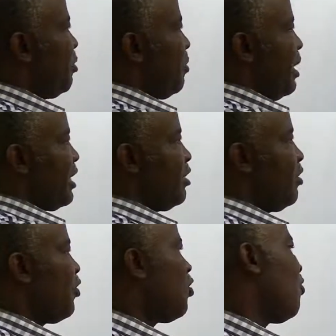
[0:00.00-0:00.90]
properties
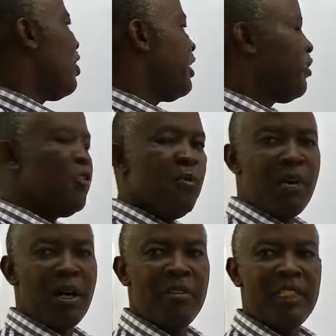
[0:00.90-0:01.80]
of covalent
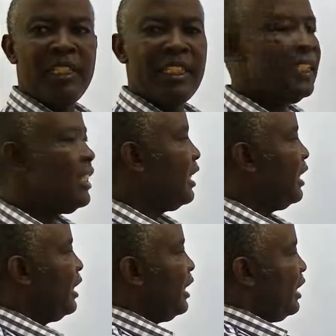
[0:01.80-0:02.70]
compounds
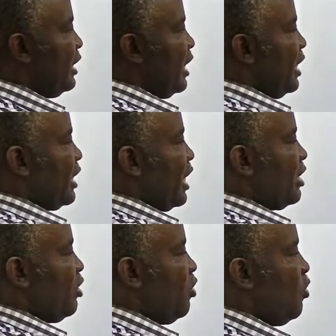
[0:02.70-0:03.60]
such
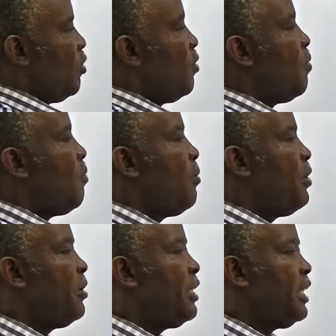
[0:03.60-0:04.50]
as low
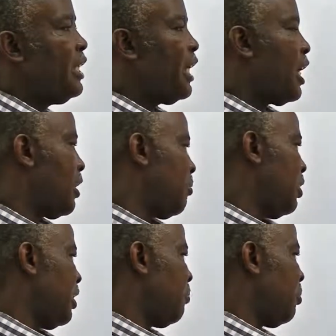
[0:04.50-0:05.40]
melting and
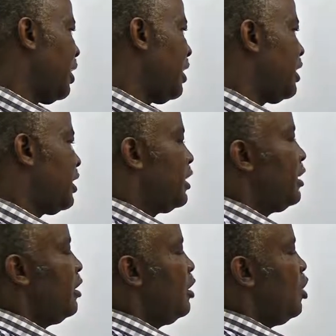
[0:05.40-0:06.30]
boiling points,
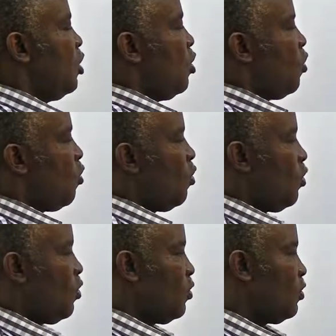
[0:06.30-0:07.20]

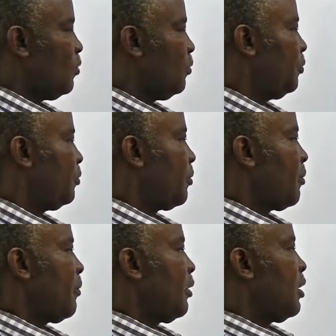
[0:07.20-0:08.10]
or
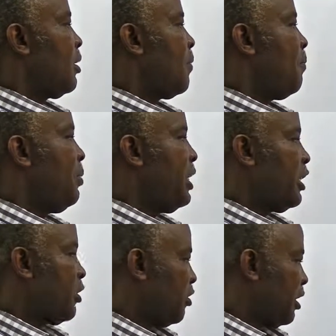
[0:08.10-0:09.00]
being
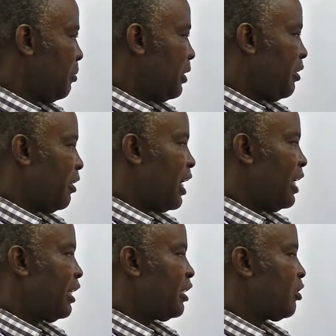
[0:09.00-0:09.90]
soluble in
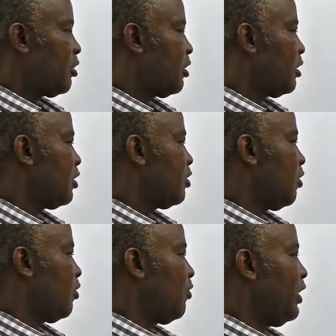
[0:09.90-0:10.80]
organic
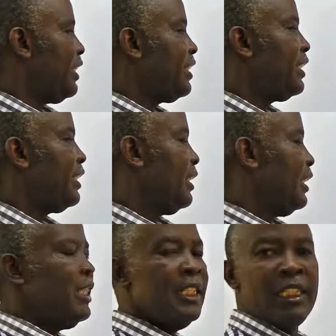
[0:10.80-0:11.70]
solvents,
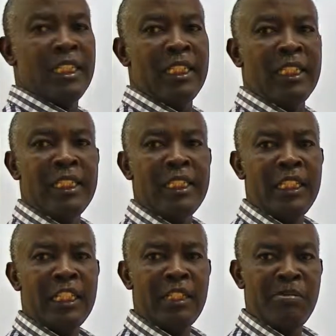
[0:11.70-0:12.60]
is
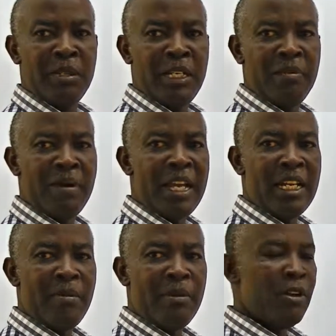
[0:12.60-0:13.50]
explained by a
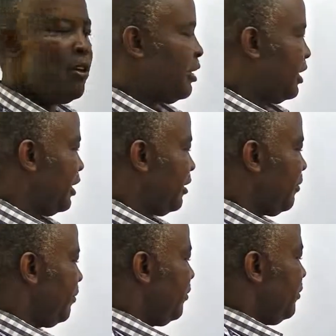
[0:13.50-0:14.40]
terminology
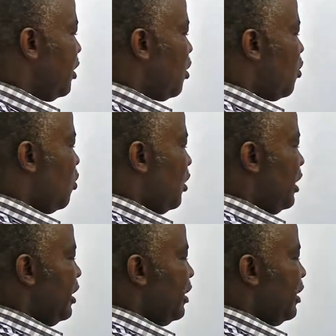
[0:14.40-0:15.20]
called